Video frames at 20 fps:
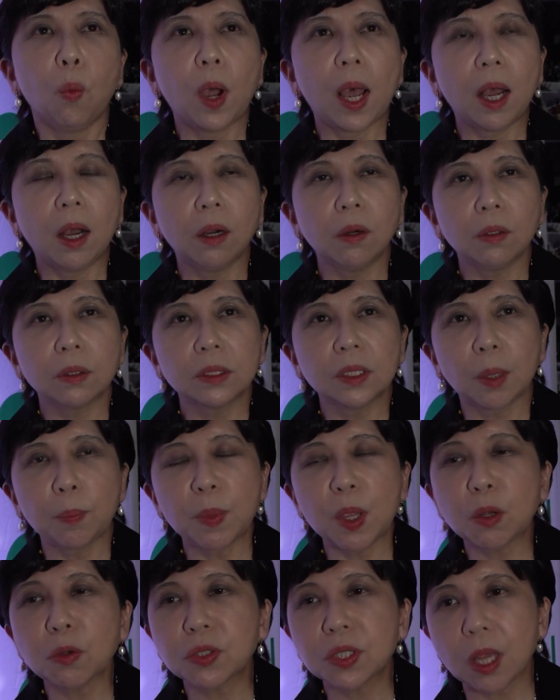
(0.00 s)
Well, the
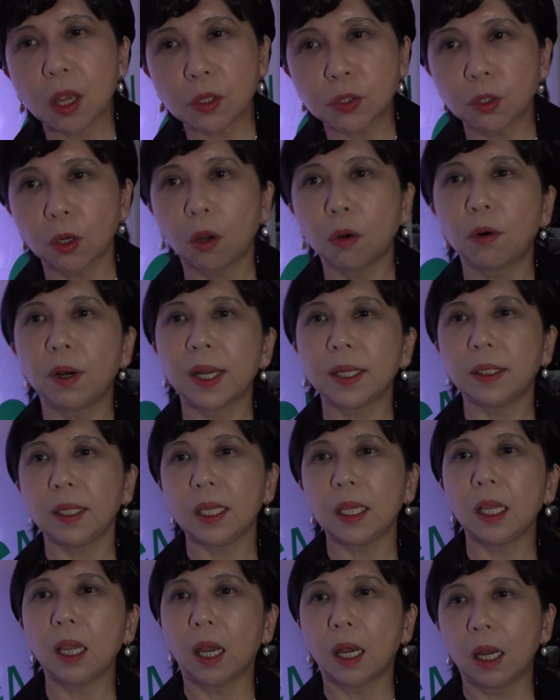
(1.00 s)
Muse cells
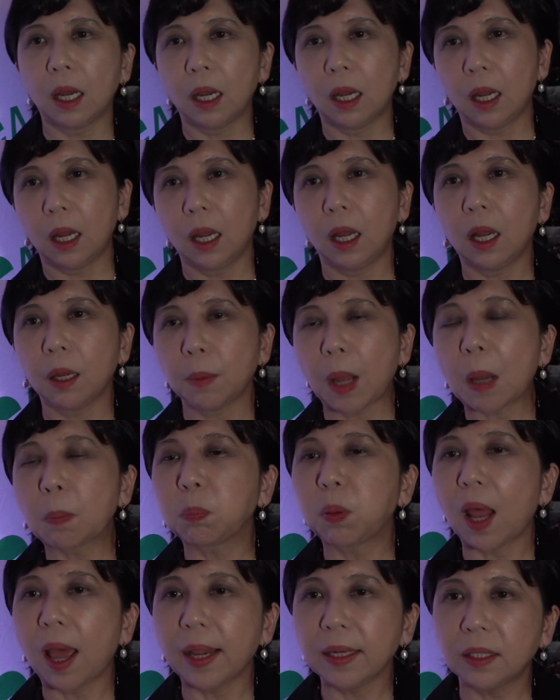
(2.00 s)
already uh,
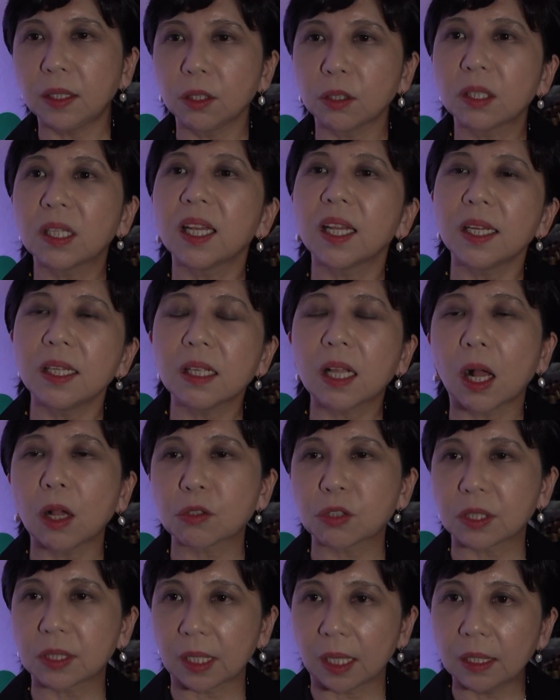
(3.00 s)
applied to
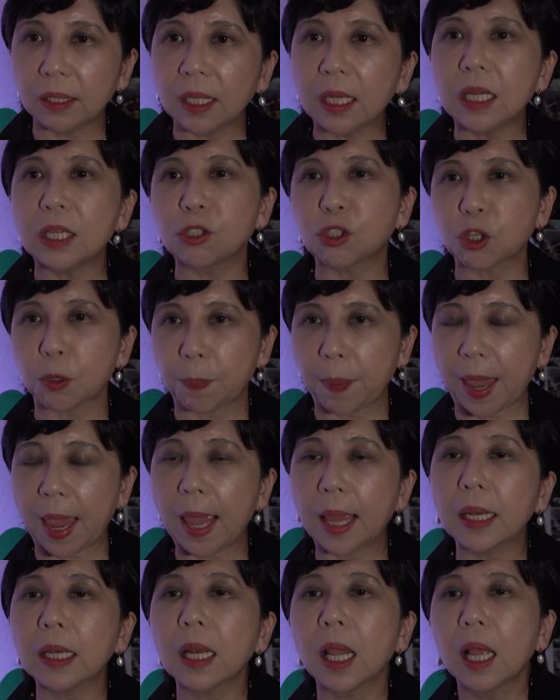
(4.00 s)
clinical study in
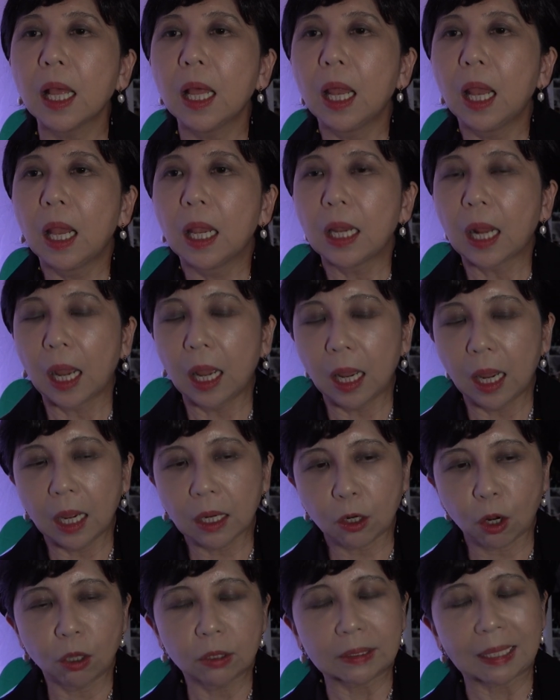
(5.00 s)
Japan
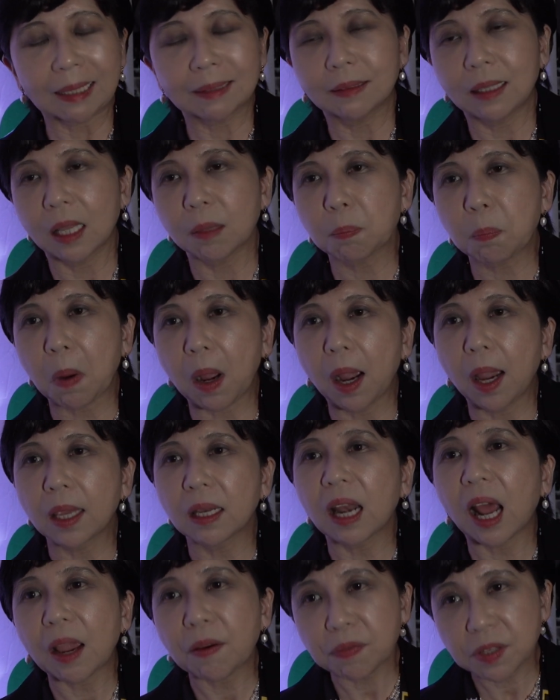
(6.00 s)
uh, conducted
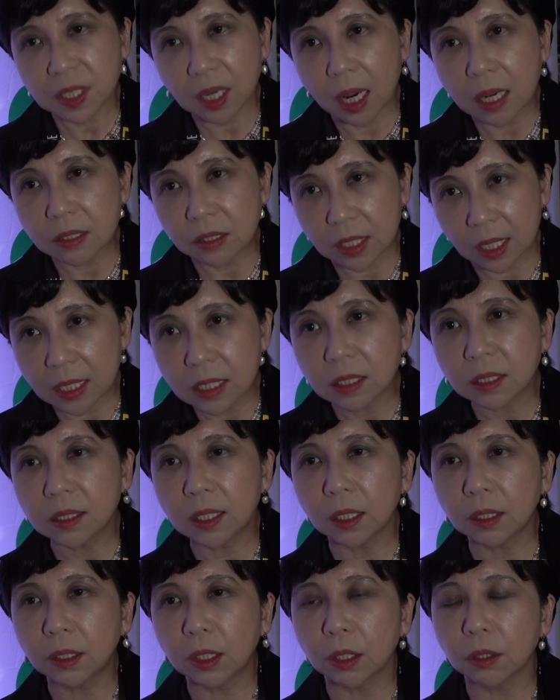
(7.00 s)
by Life Science
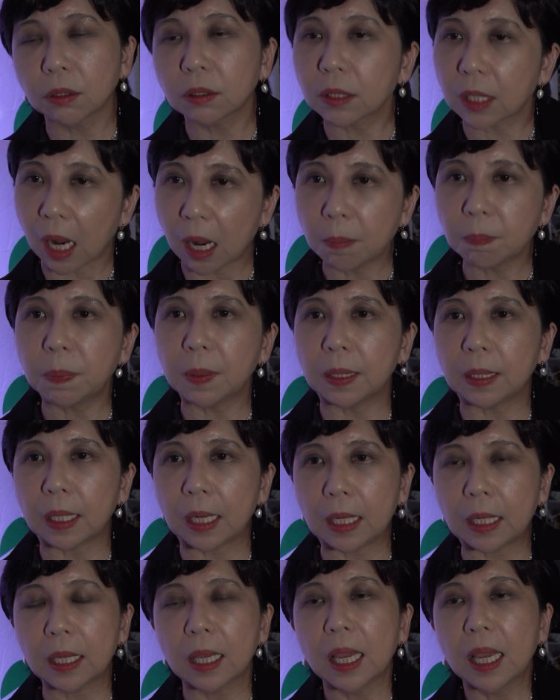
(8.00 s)
Institute
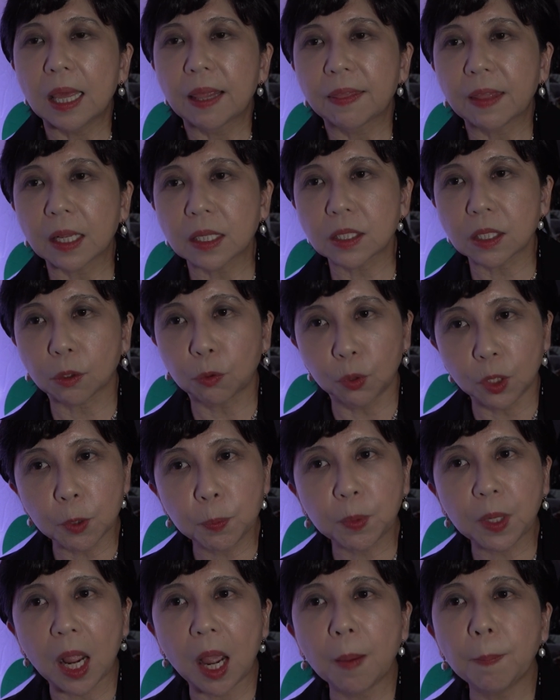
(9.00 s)
company. That's a
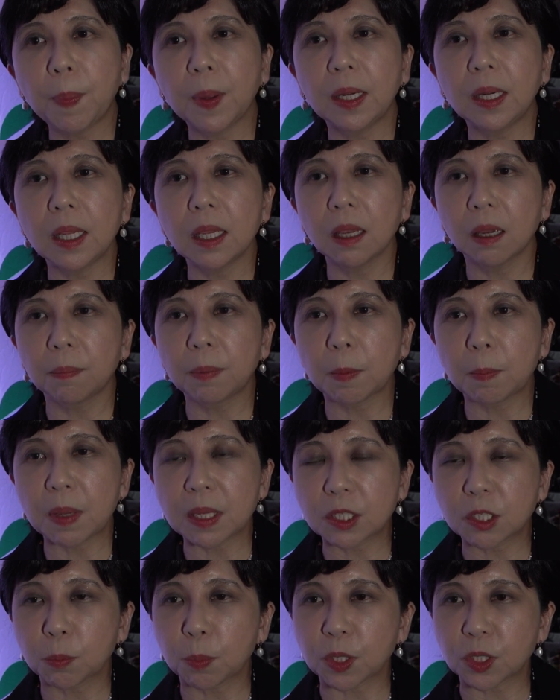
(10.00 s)
group company of
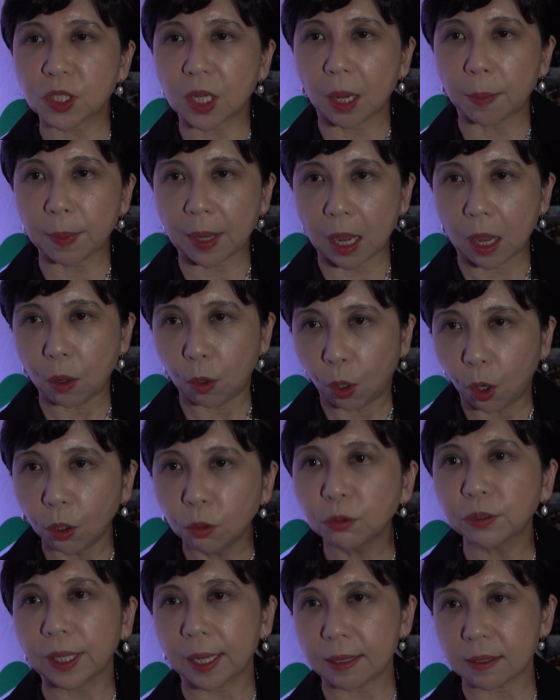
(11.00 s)
Mitsubishi Chemical
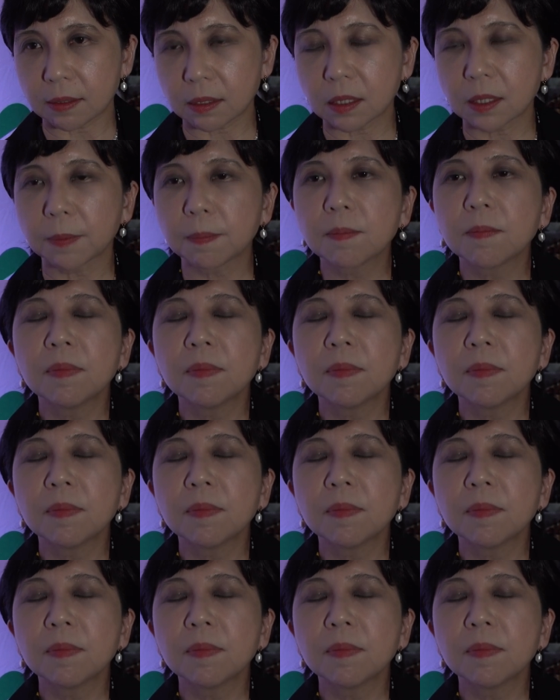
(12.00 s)
Holdings.